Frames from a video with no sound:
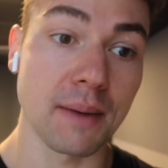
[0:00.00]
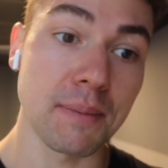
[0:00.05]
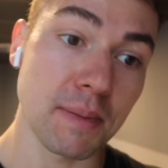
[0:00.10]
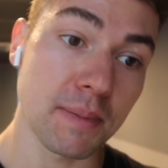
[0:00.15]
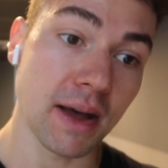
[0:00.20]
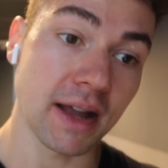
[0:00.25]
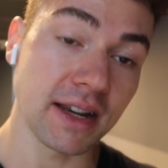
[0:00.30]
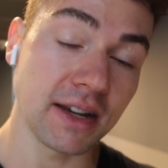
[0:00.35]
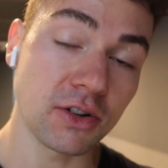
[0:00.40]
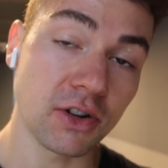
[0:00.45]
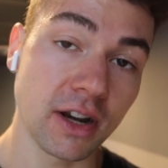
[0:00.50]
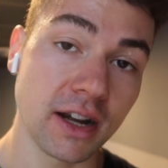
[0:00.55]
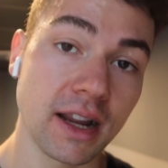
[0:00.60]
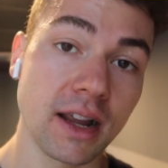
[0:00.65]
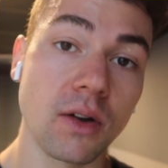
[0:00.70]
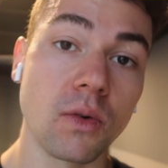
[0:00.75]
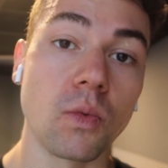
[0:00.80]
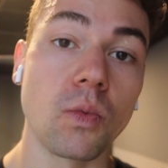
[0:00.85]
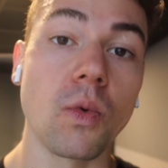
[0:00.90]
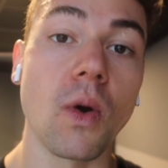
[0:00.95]
Upper body
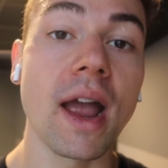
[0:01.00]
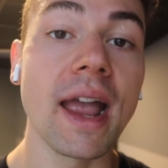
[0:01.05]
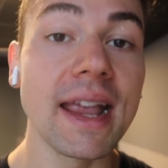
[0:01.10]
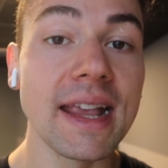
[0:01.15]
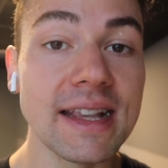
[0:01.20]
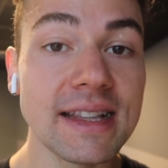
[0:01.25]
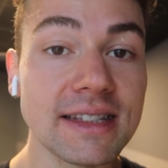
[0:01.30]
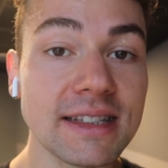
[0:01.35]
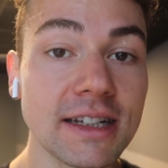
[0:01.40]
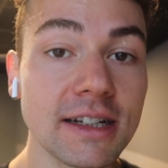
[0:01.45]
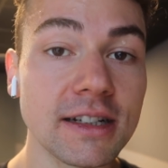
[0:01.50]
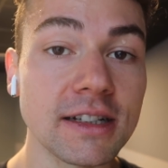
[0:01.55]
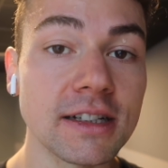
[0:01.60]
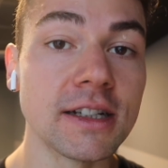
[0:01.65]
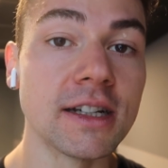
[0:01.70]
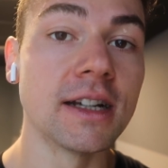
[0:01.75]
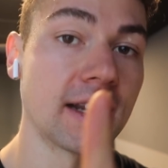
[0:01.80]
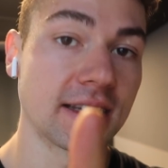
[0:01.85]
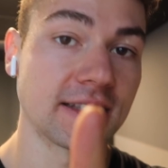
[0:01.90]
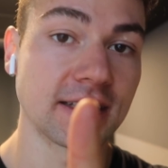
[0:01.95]
training, way easier,
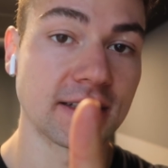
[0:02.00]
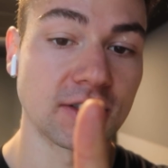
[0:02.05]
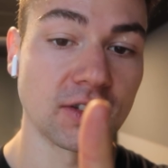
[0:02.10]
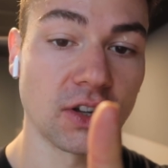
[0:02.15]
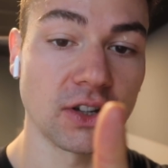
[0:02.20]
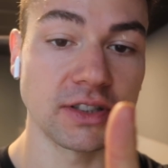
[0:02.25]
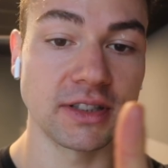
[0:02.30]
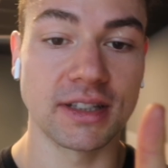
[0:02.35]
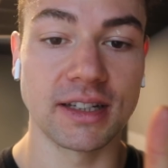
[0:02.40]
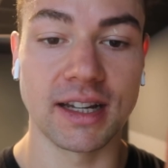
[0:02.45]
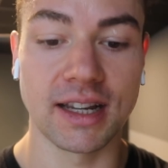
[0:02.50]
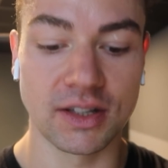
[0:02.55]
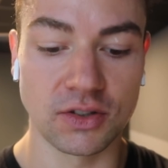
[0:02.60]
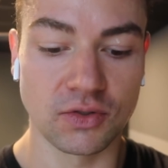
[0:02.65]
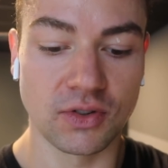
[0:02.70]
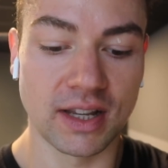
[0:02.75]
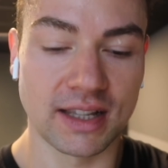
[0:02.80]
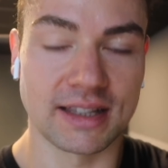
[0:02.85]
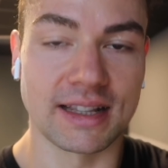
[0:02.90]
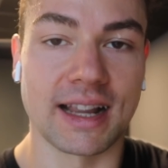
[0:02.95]
less exhausting, and
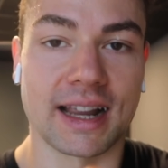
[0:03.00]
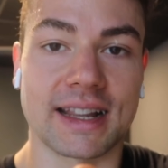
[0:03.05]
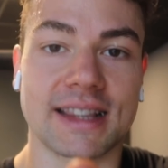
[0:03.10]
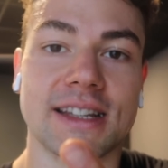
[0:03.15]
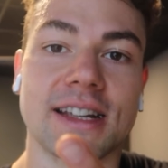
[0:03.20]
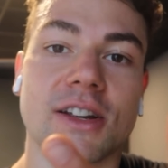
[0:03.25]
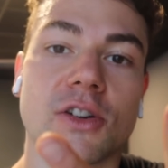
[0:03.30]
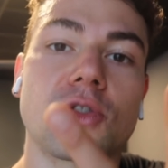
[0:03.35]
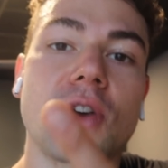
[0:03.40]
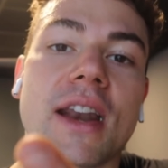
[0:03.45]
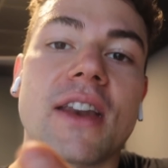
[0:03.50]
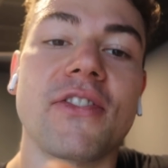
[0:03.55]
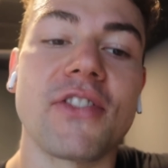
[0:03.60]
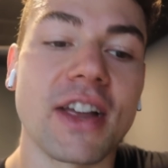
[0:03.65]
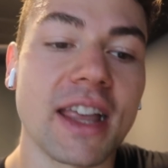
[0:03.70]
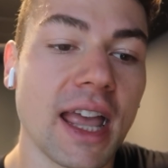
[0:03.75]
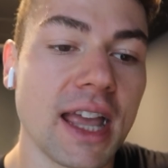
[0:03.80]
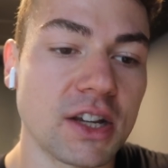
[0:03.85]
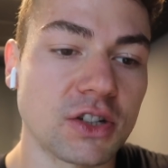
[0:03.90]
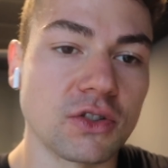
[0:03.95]
you get like the
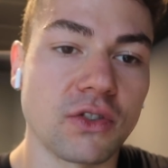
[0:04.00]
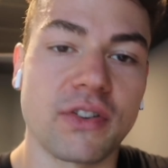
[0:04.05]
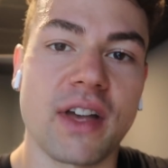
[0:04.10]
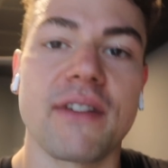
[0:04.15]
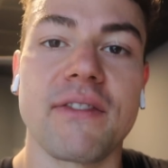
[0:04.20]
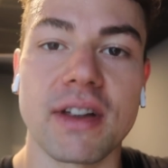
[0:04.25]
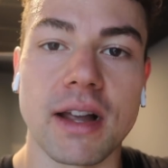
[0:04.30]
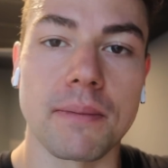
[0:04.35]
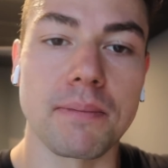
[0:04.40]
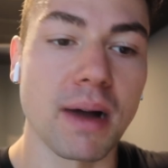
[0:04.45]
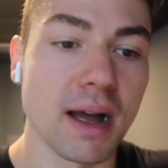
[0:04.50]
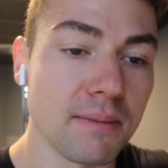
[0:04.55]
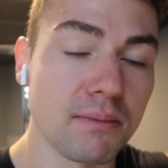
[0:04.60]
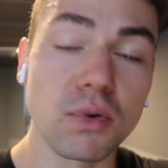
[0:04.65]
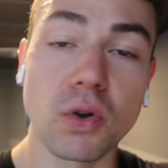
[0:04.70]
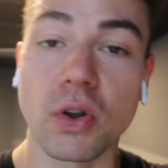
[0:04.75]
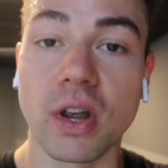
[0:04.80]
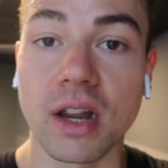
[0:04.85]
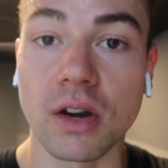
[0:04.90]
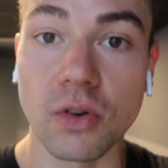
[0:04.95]
gratification of having a
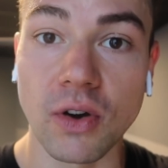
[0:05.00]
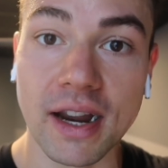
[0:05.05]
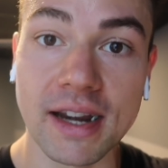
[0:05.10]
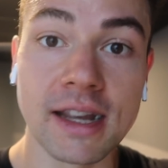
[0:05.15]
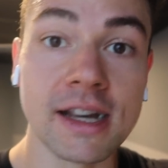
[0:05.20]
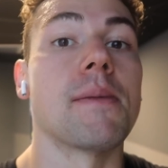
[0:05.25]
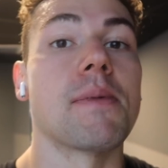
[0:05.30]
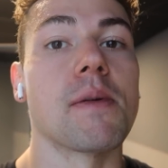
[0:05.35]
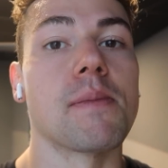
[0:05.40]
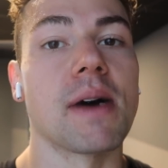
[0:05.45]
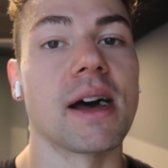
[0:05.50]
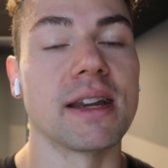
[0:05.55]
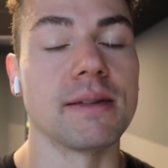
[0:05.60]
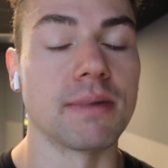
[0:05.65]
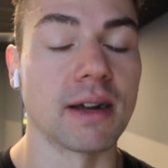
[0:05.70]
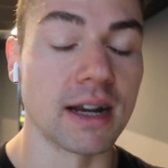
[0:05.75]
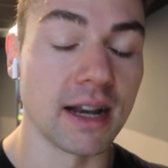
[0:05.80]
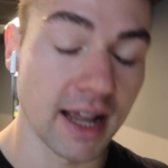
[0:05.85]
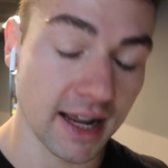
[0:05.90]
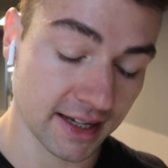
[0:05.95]
pump looking great. Upper body
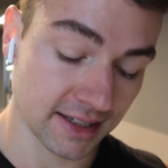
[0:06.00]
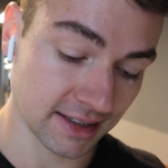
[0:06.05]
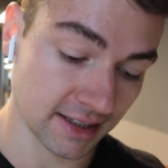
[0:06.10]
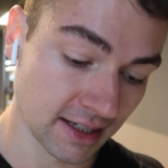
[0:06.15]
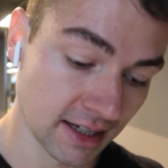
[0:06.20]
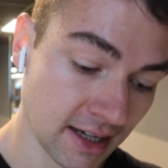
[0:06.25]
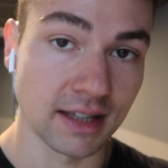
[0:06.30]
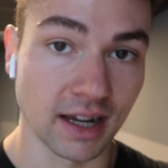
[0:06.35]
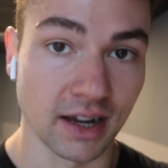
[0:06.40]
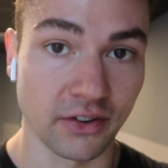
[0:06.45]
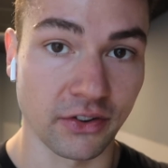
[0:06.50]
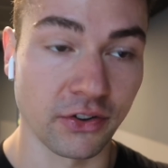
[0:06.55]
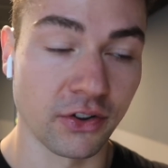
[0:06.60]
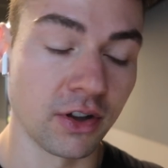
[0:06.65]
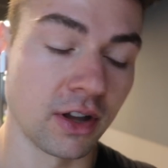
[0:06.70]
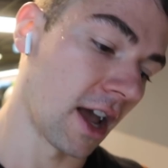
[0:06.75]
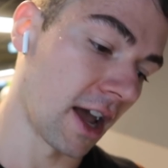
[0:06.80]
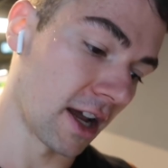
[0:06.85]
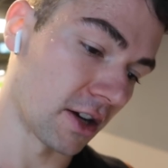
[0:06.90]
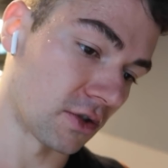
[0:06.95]
but legs, tough.
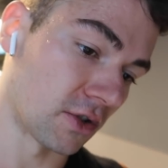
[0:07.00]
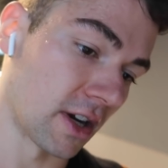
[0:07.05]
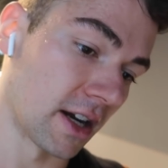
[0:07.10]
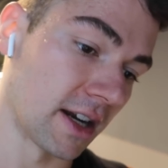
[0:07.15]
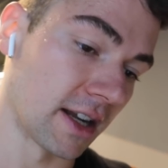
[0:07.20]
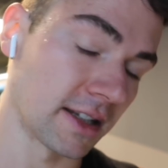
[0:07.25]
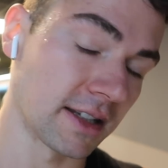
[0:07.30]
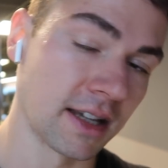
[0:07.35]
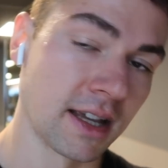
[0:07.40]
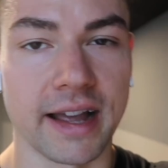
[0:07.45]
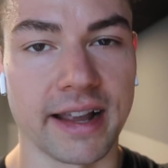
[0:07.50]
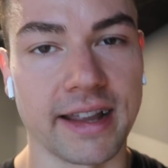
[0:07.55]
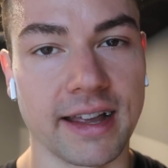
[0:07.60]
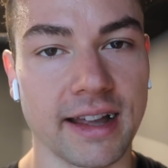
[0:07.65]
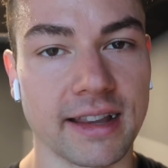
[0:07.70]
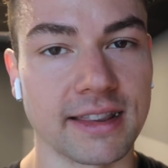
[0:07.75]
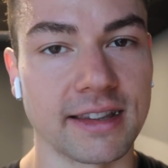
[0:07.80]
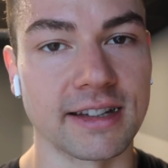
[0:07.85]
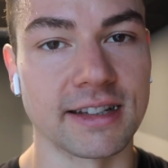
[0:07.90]
8 trainings, I got